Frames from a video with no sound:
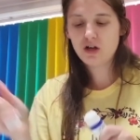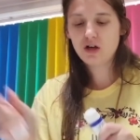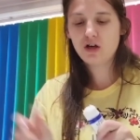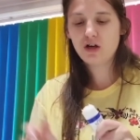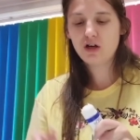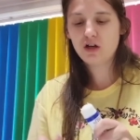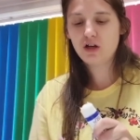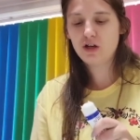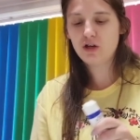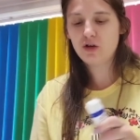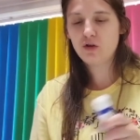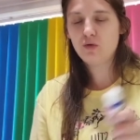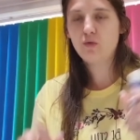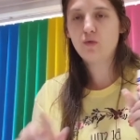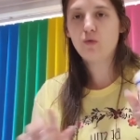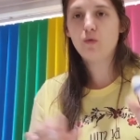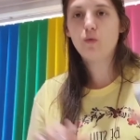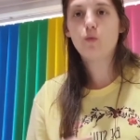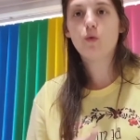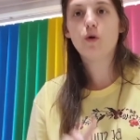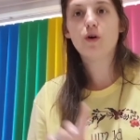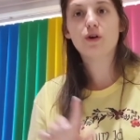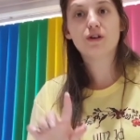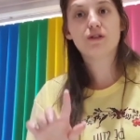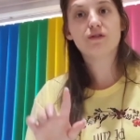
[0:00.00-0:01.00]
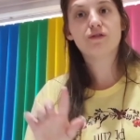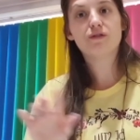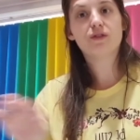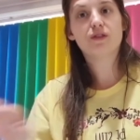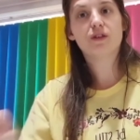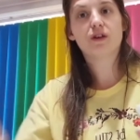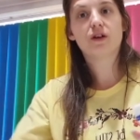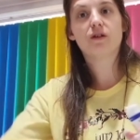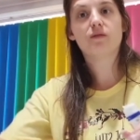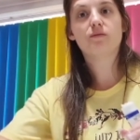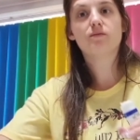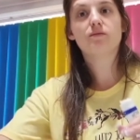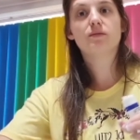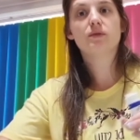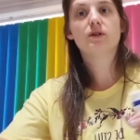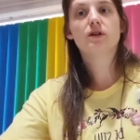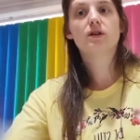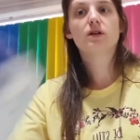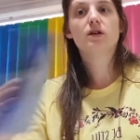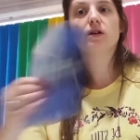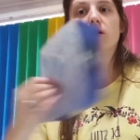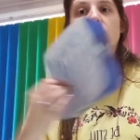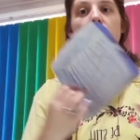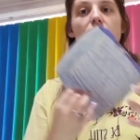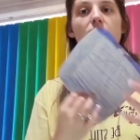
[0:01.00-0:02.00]
glue one of them
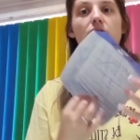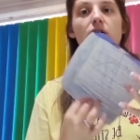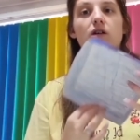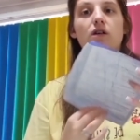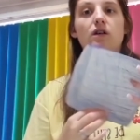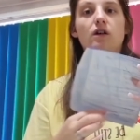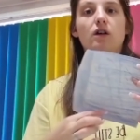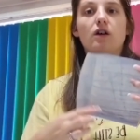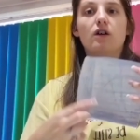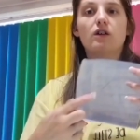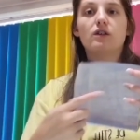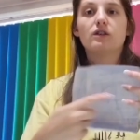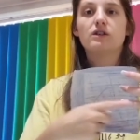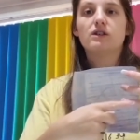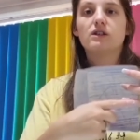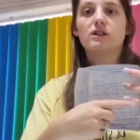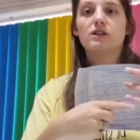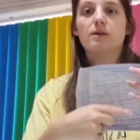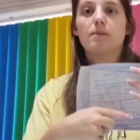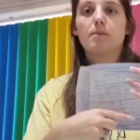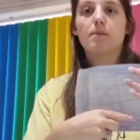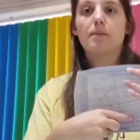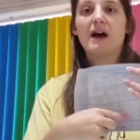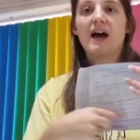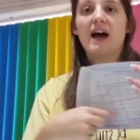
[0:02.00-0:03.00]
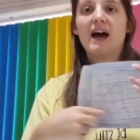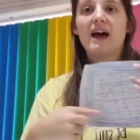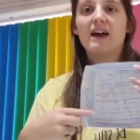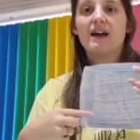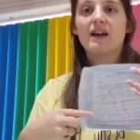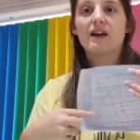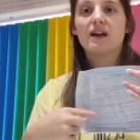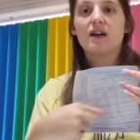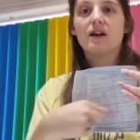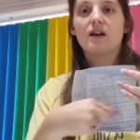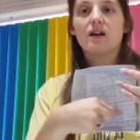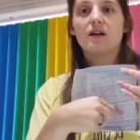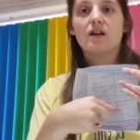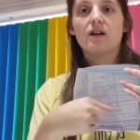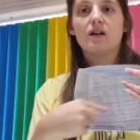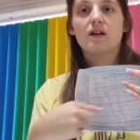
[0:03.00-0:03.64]
onto the back